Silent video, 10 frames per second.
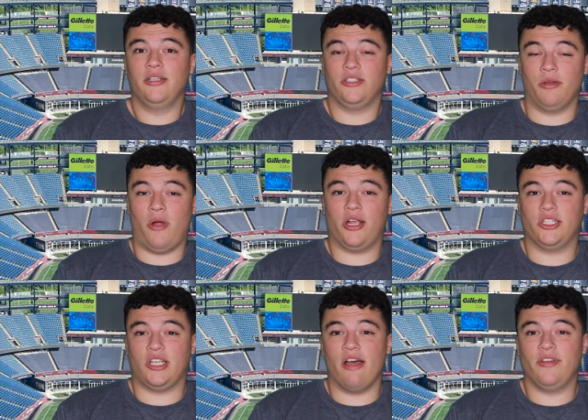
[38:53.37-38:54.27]

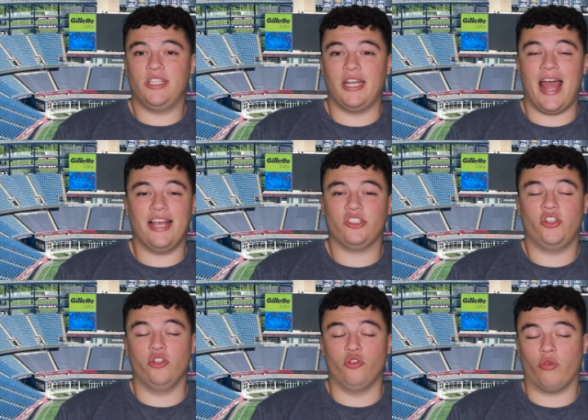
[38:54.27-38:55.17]
DeMarcus Covington has
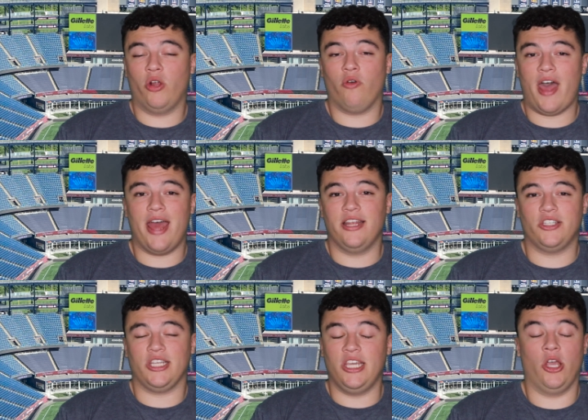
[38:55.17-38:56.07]
to drill that
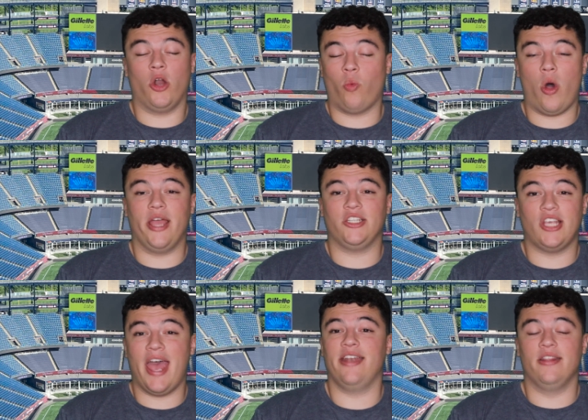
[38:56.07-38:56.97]
into Keon
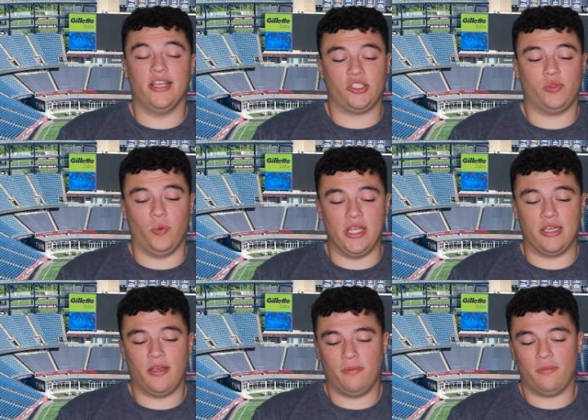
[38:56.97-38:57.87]
White's head this week.